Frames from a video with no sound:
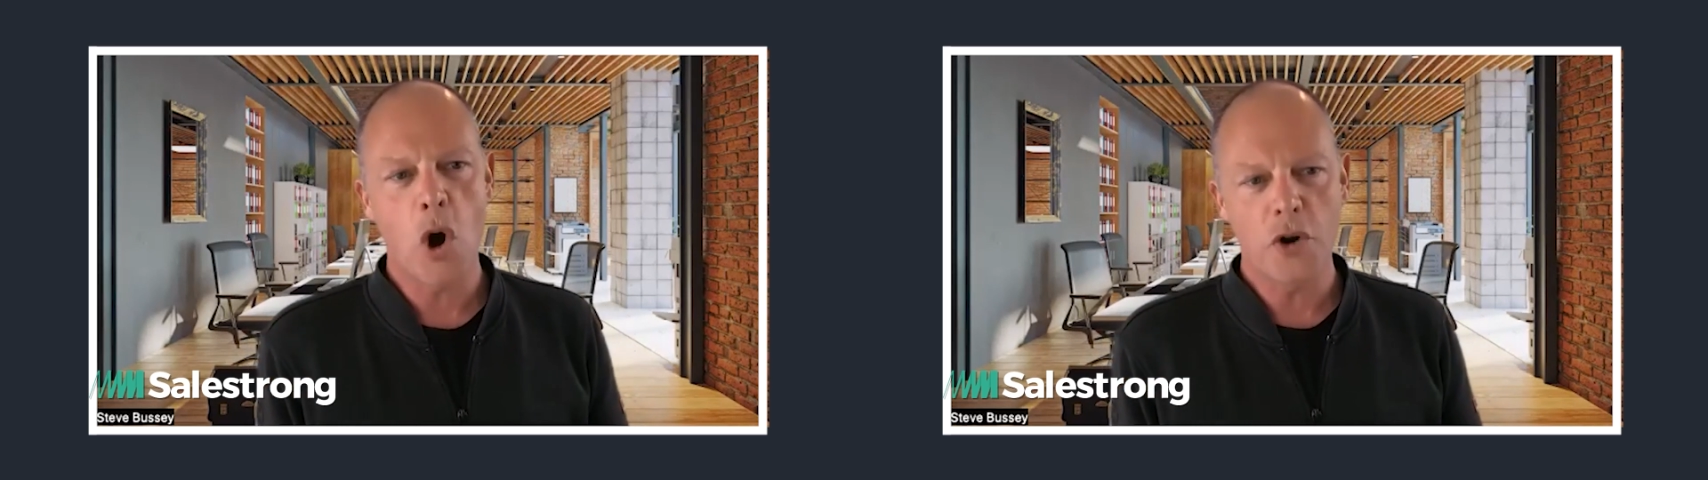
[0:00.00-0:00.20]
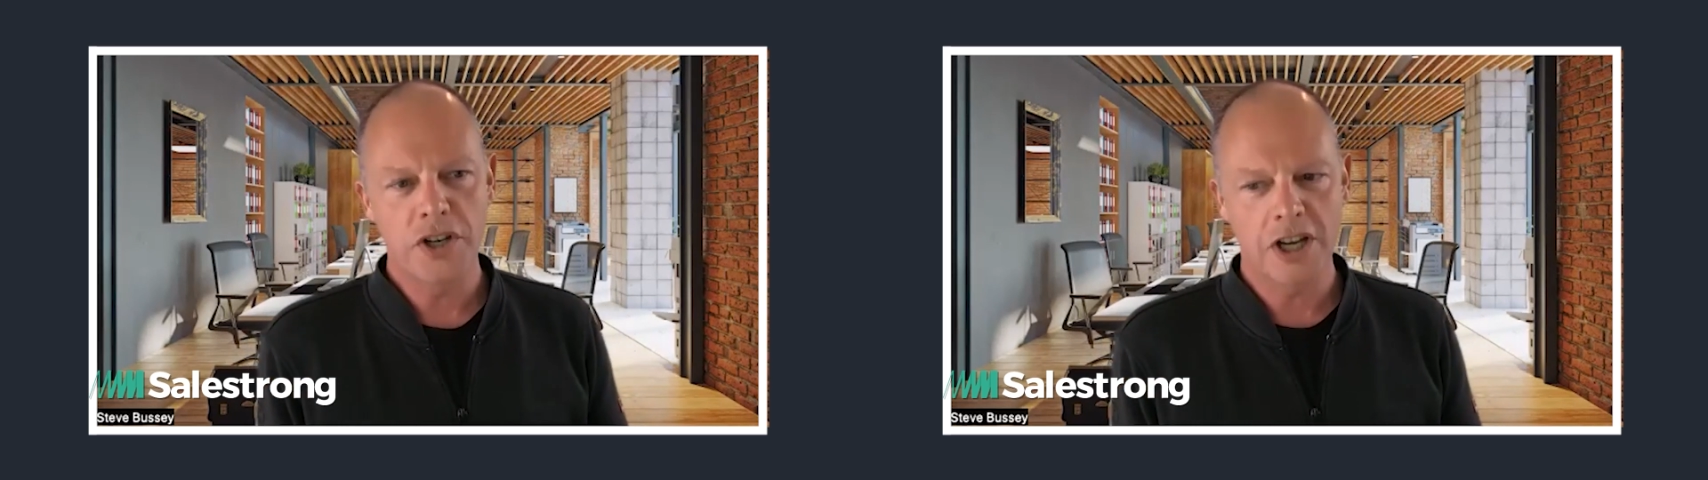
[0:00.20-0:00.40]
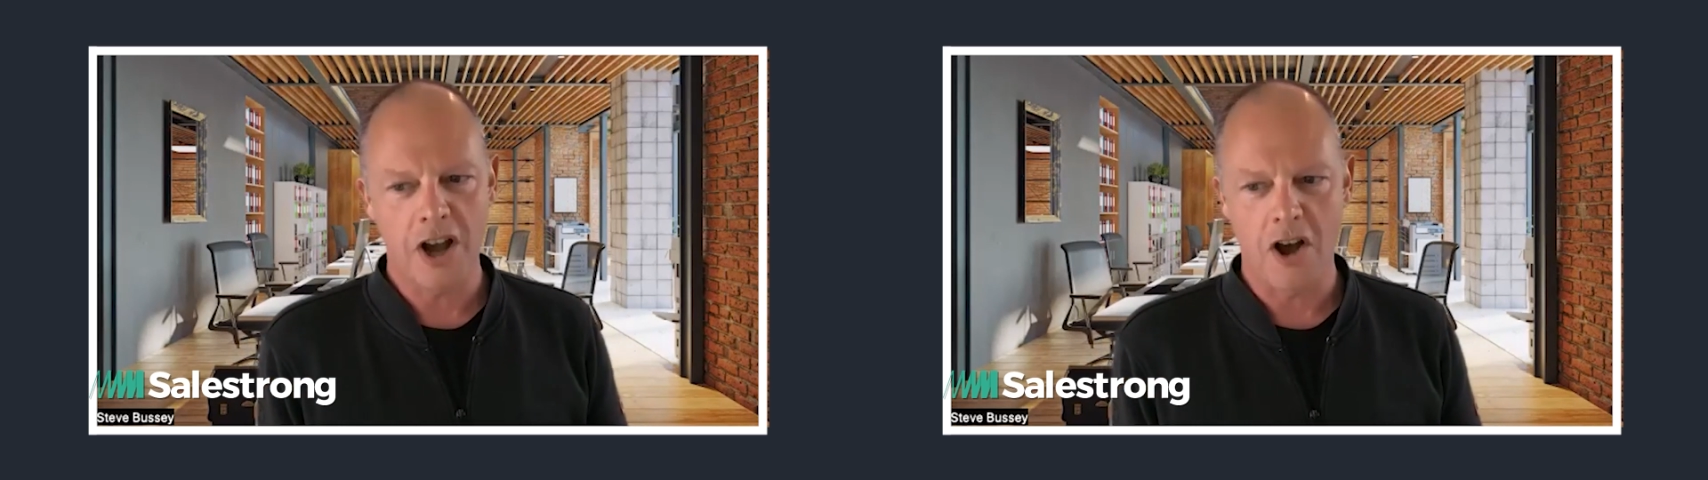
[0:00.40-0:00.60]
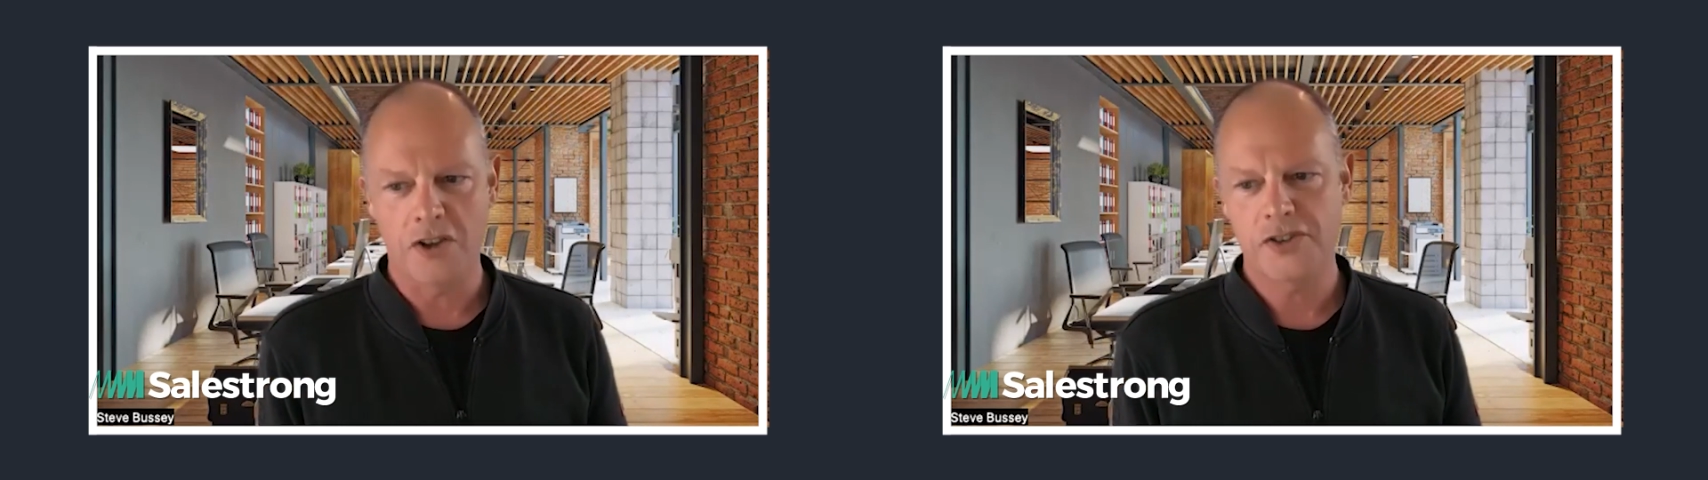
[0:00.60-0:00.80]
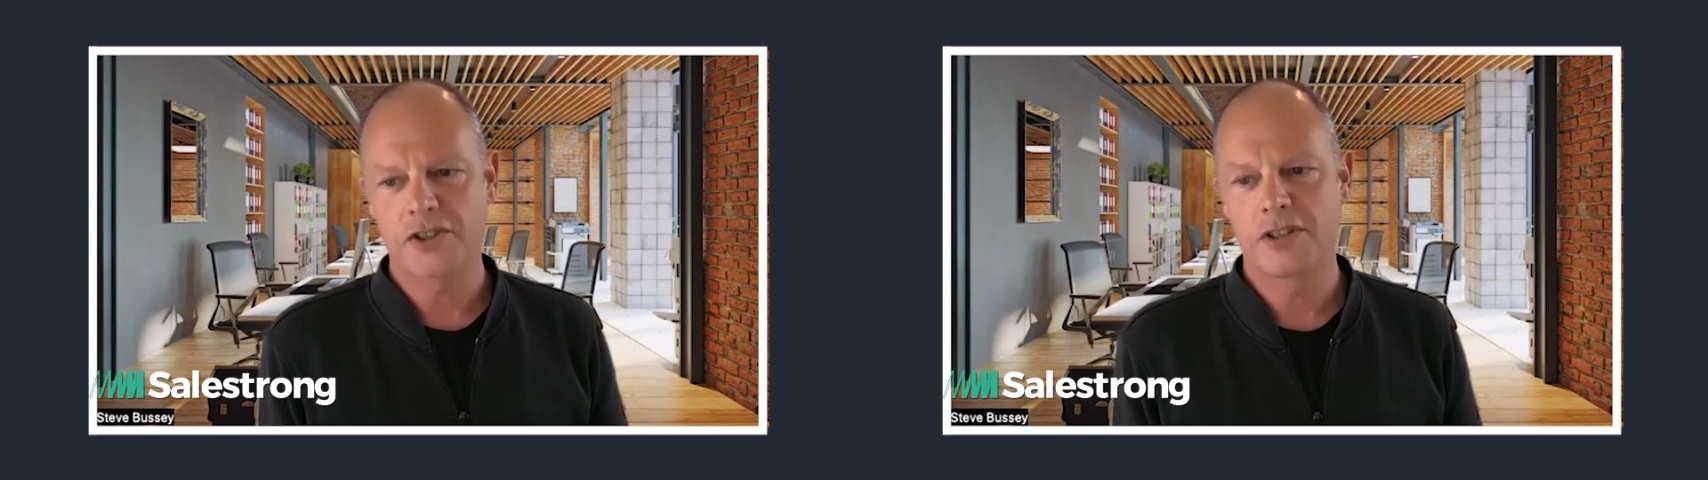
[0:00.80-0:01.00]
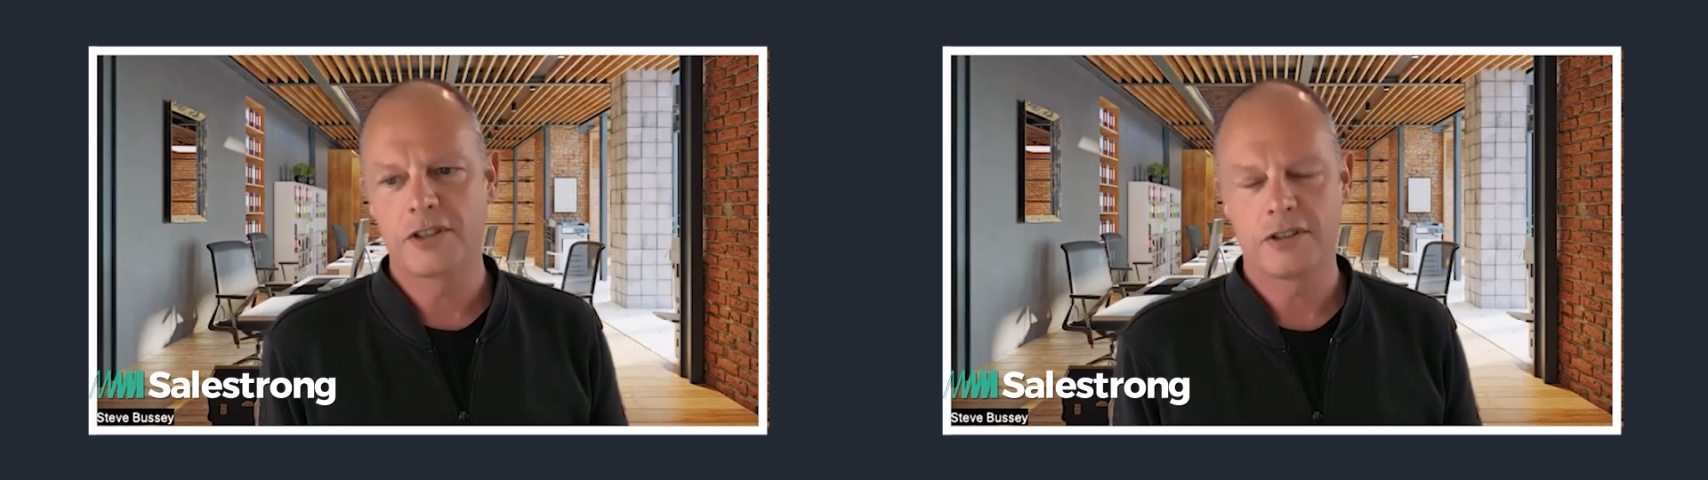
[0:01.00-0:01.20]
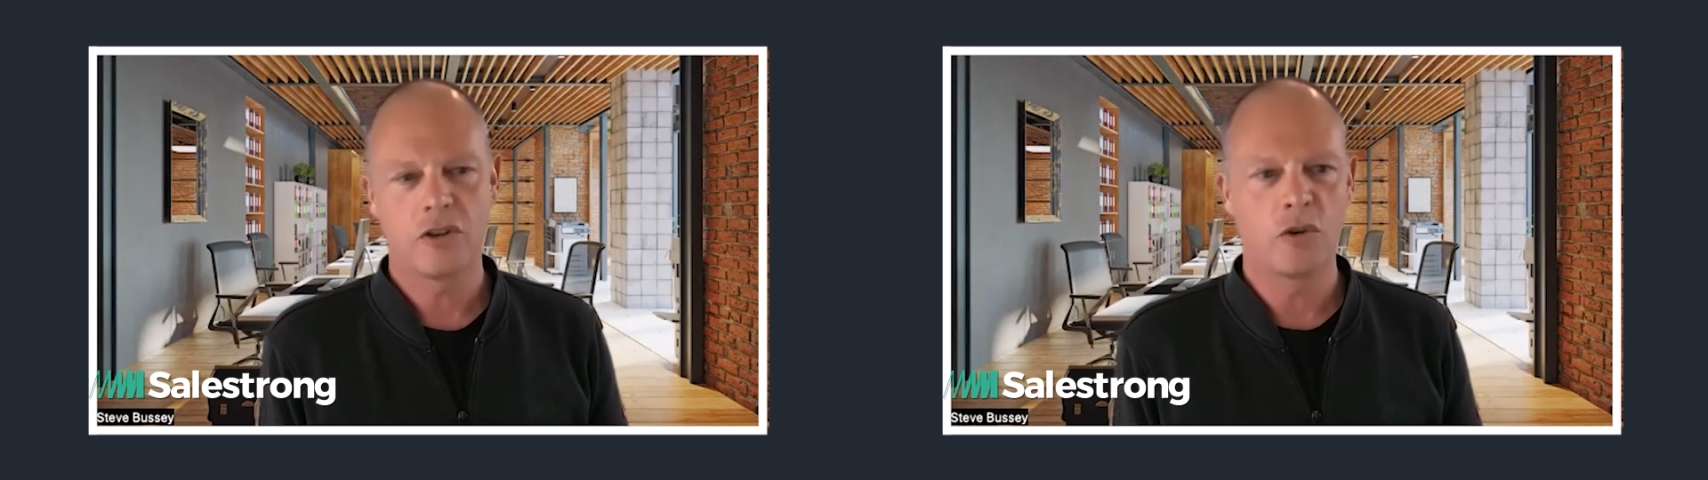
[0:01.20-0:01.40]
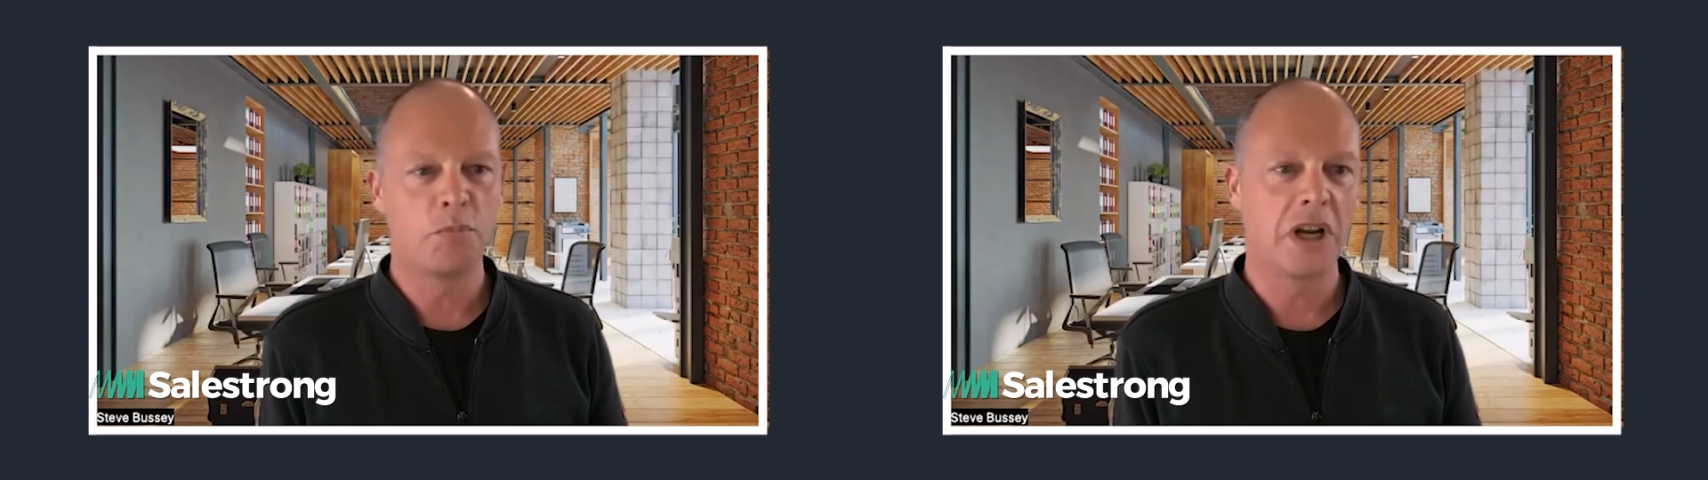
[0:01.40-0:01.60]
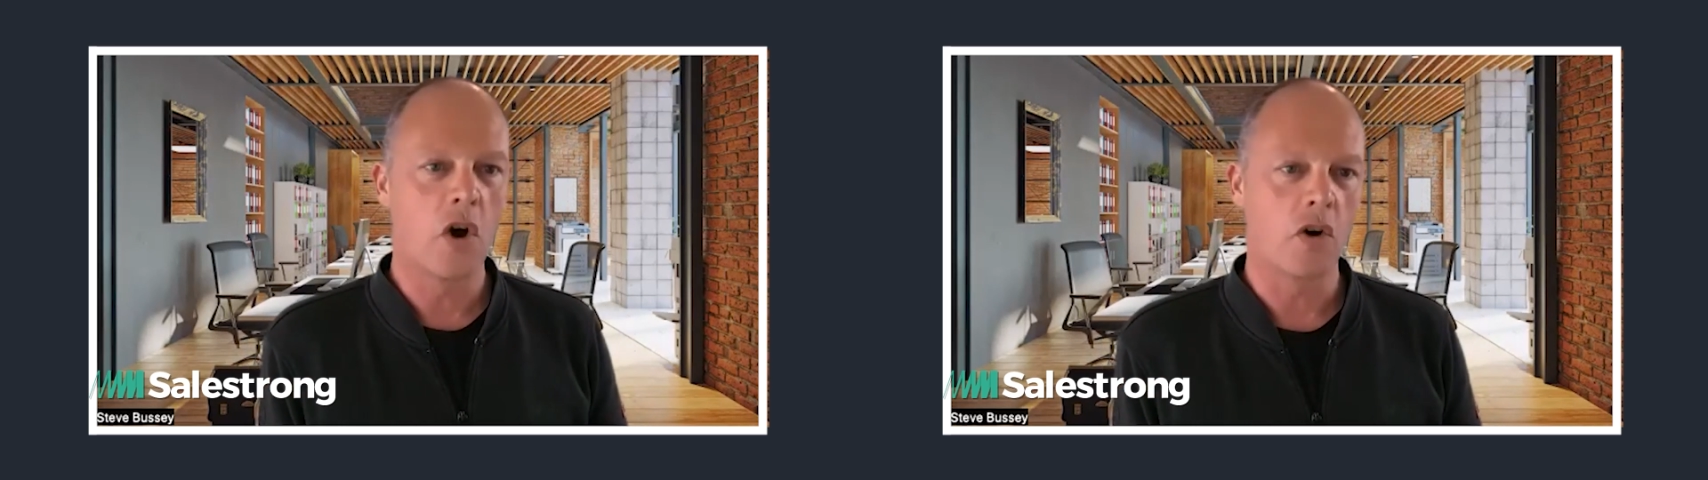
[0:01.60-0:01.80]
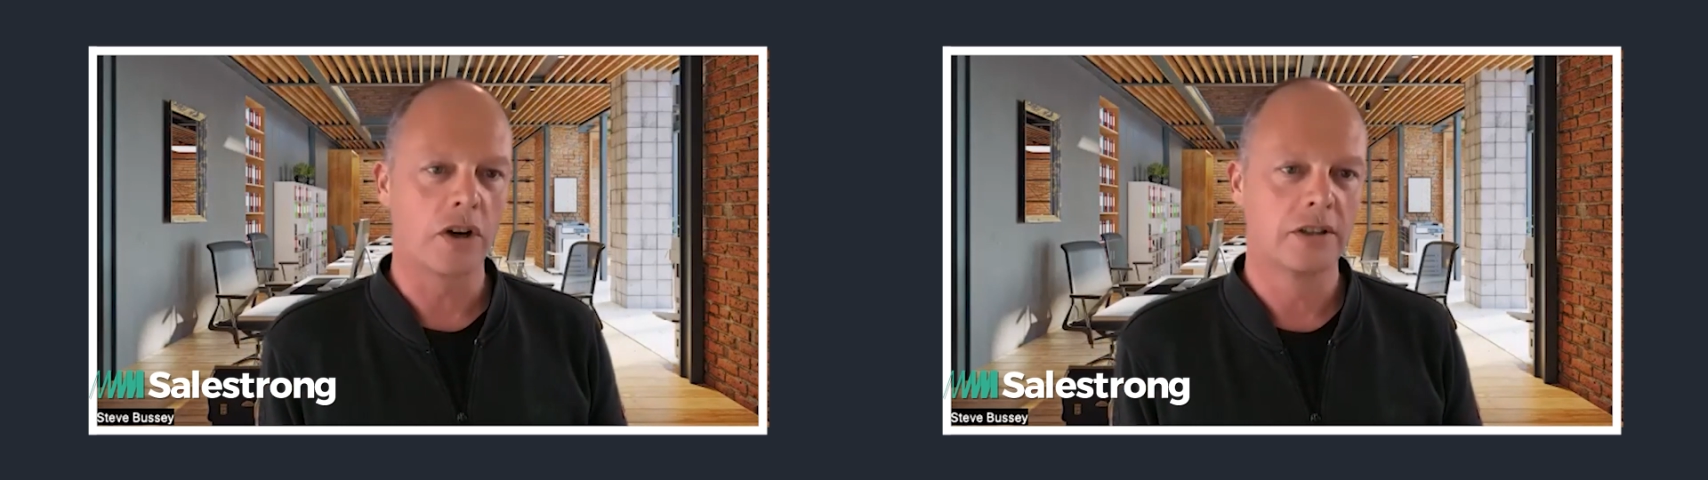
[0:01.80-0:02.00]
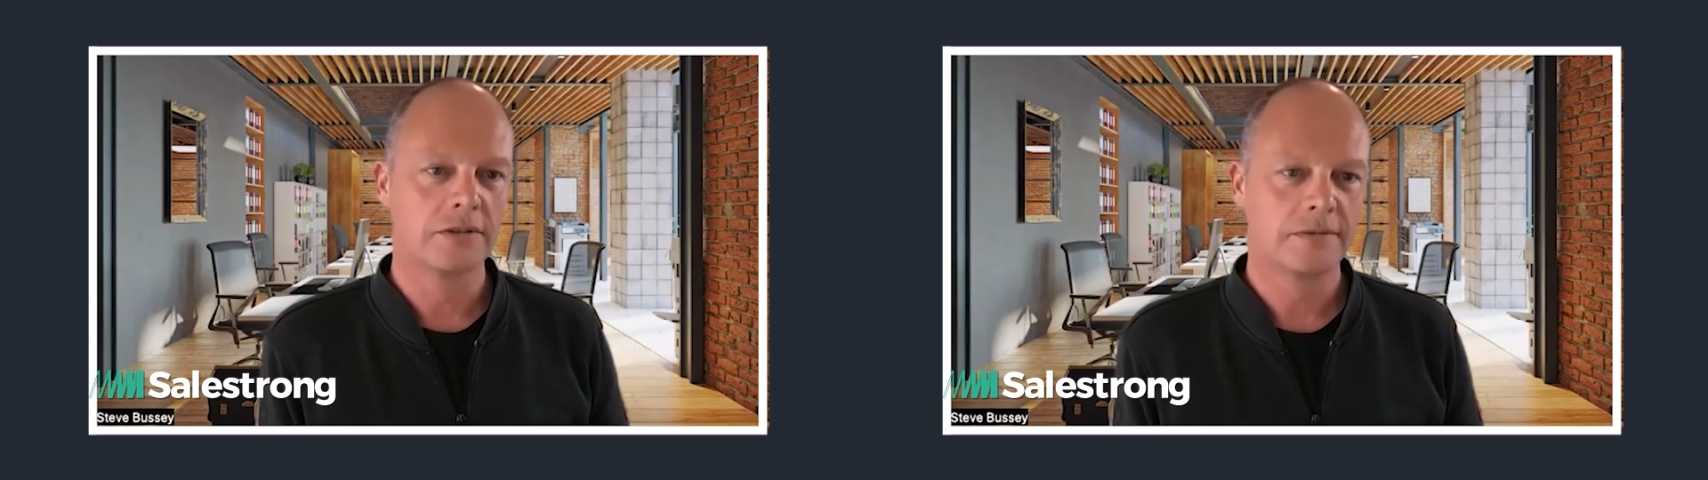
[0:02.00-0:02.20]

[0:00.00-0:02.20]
podcast, or blog?